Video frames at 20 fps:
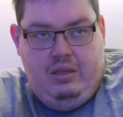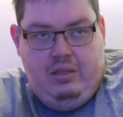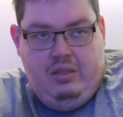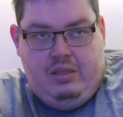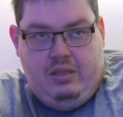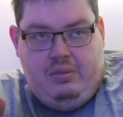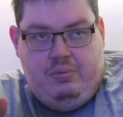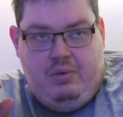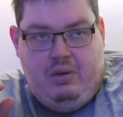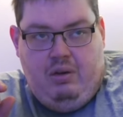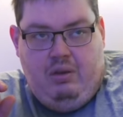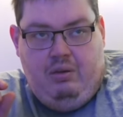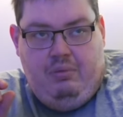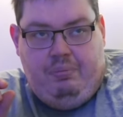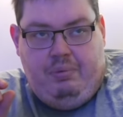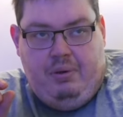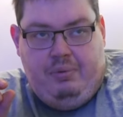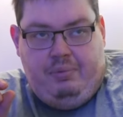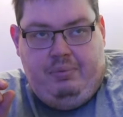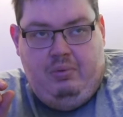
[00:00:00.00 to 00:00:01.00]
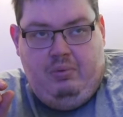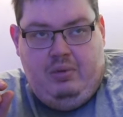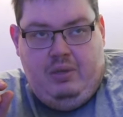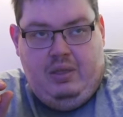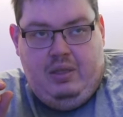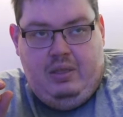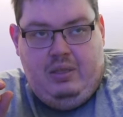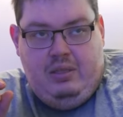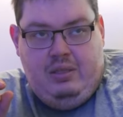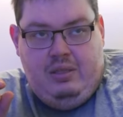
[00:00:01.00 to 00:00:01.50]
the small purple
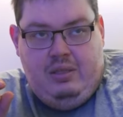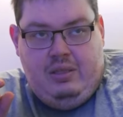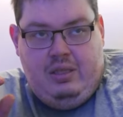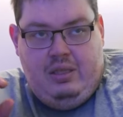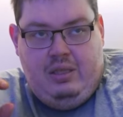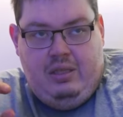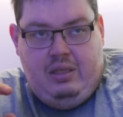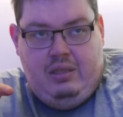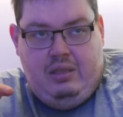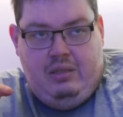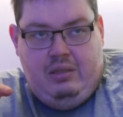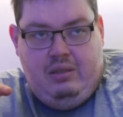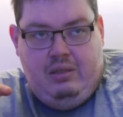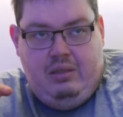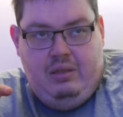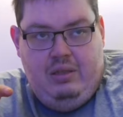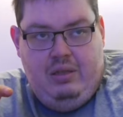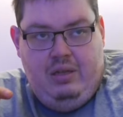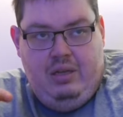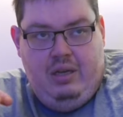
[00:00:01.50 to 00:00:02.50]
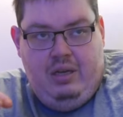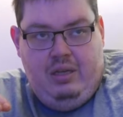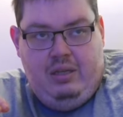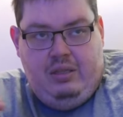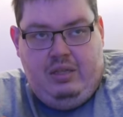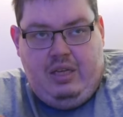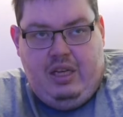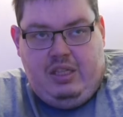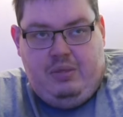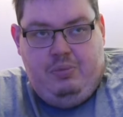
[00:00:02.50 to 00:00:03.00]
ones and the
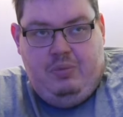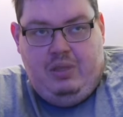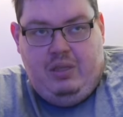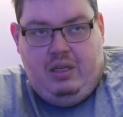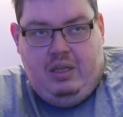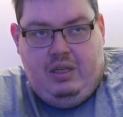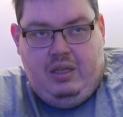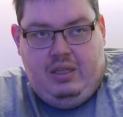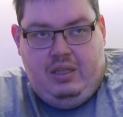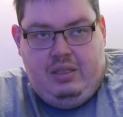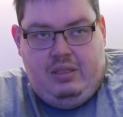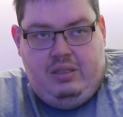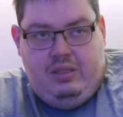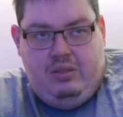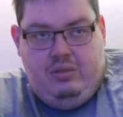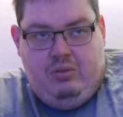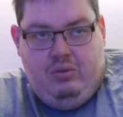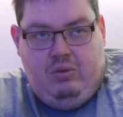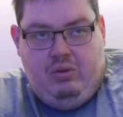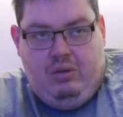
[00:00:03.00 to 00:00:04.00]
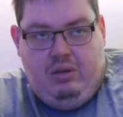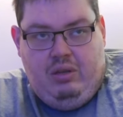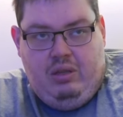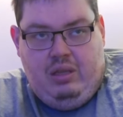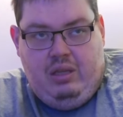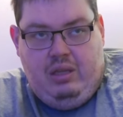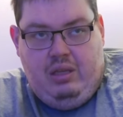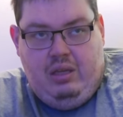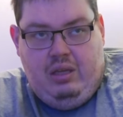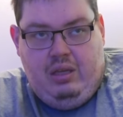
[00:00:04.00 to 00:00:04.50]
touch-me-nots, or
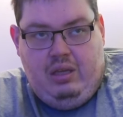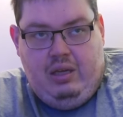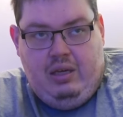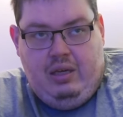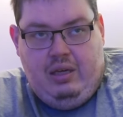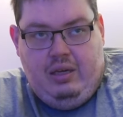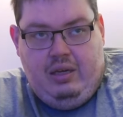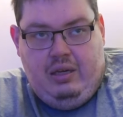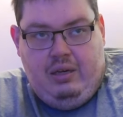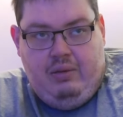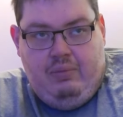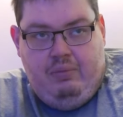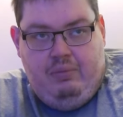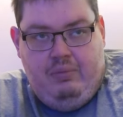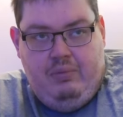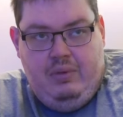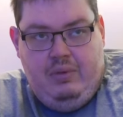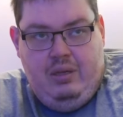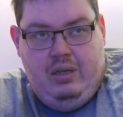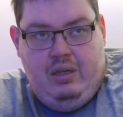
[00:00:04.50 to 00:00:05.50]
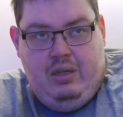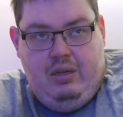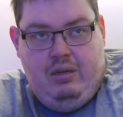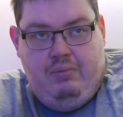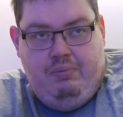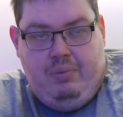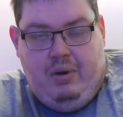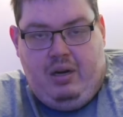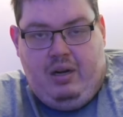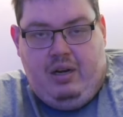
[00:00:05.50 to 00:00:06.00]
the
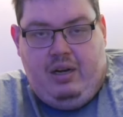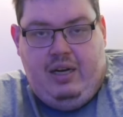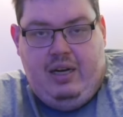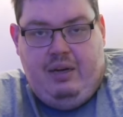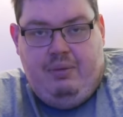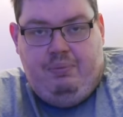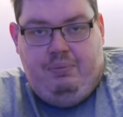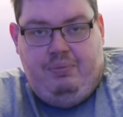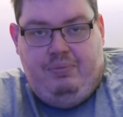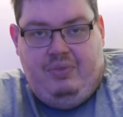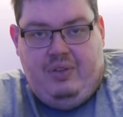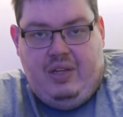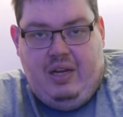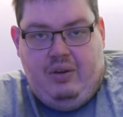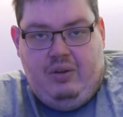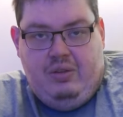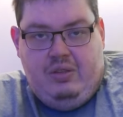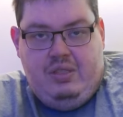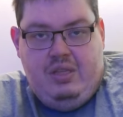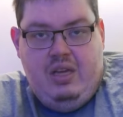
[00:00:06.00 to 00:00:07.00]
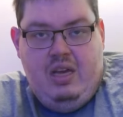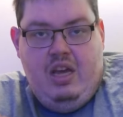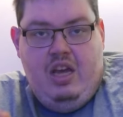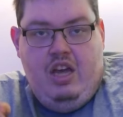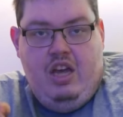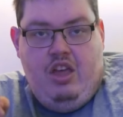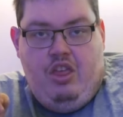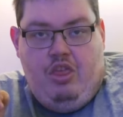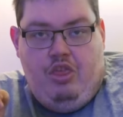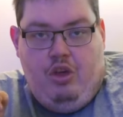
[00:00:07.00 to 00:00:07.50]
buttercup flowers.
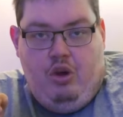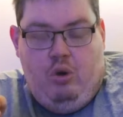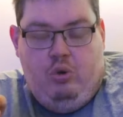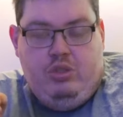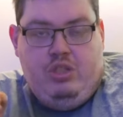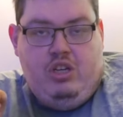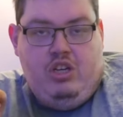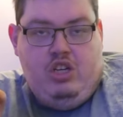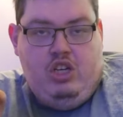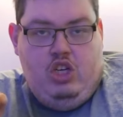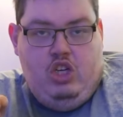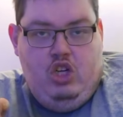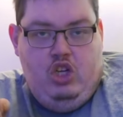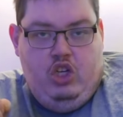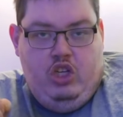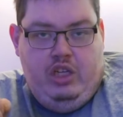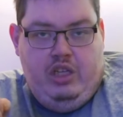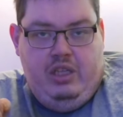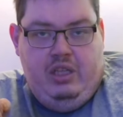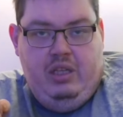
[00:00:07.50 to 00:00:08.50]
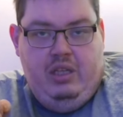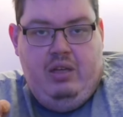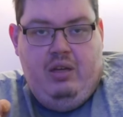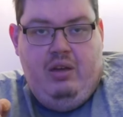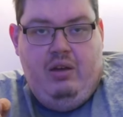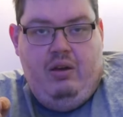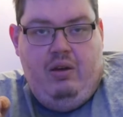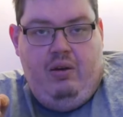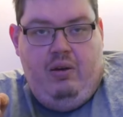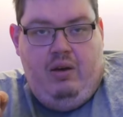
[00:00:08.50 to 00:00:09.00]
Those are good
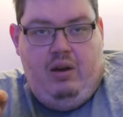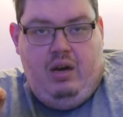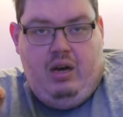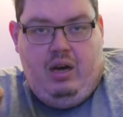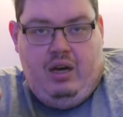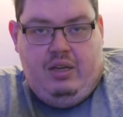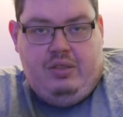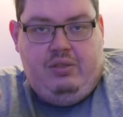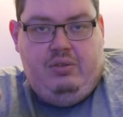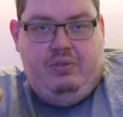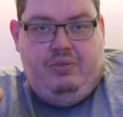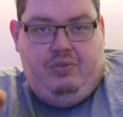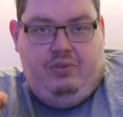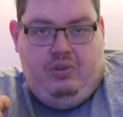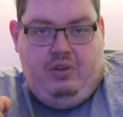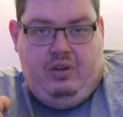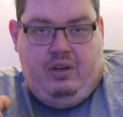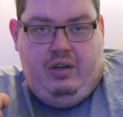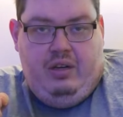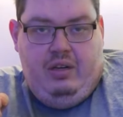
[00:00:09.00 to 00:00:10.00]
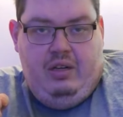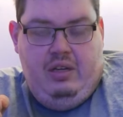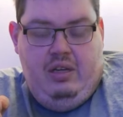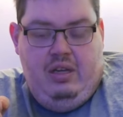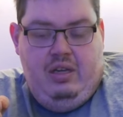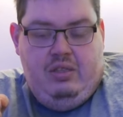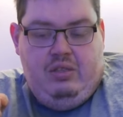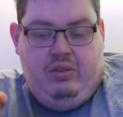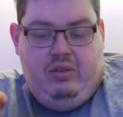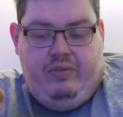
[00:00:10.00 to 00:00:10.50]
also for it.
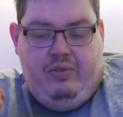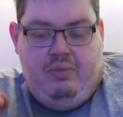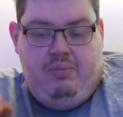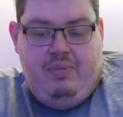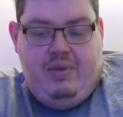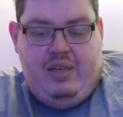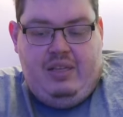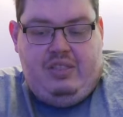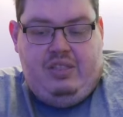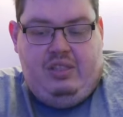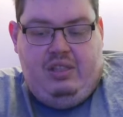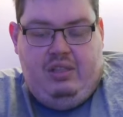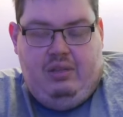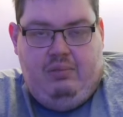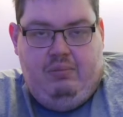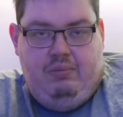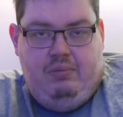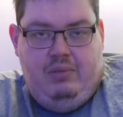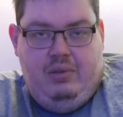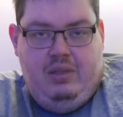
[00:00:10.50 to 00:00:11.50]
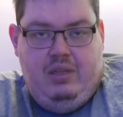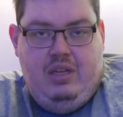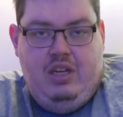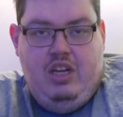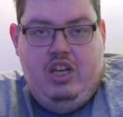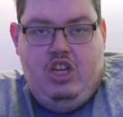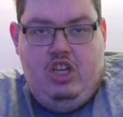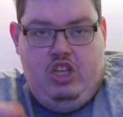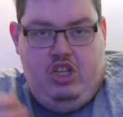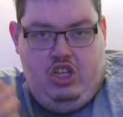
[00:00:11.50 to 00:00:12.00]
So if you mix them,
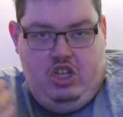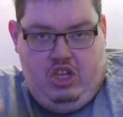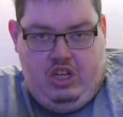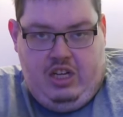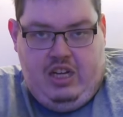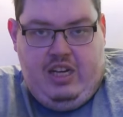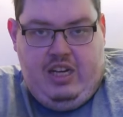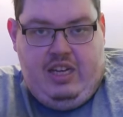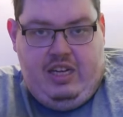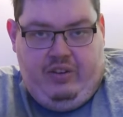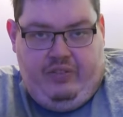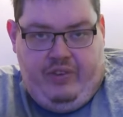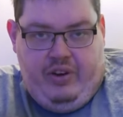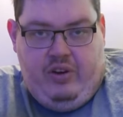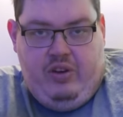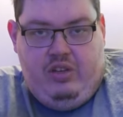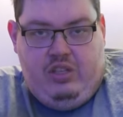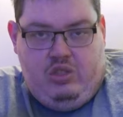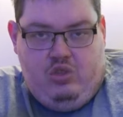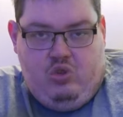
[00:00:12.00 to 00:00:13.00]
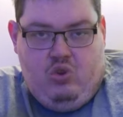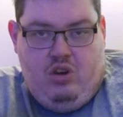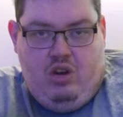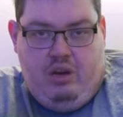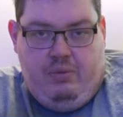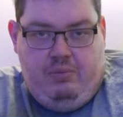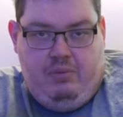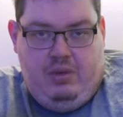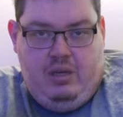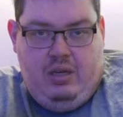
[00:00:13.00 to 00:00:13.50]
you're going to get a very
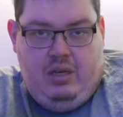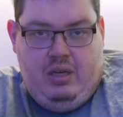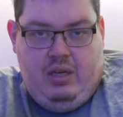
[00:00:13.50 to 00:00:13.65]
strong